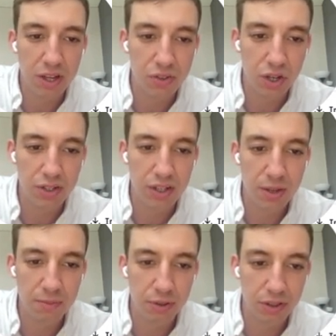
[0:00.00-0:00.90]
So using
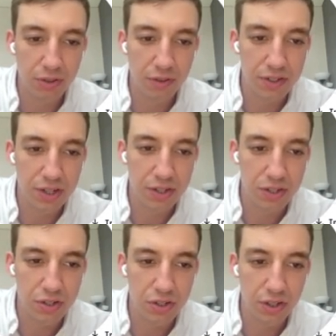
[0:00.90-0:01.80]
the input, craft a
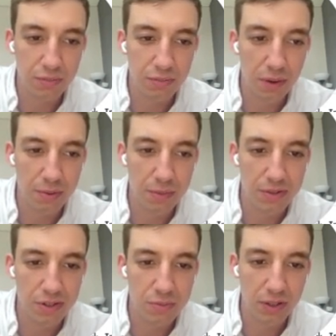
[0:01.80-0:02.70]
sentence using my
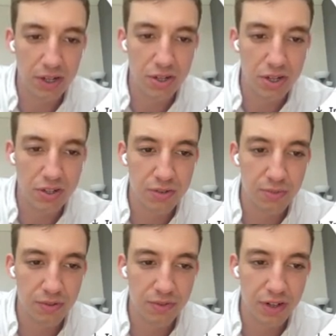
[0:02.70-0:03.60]
parameters, begin each sentence
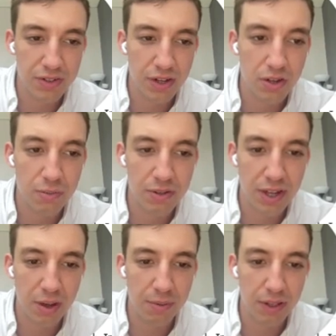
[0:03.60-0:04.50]
with the phrase, I know you're
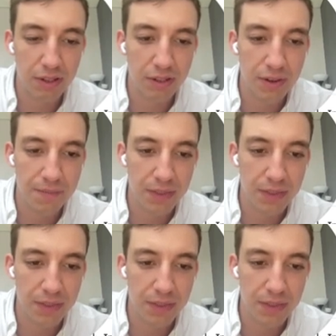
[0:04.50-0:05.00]
busy helping,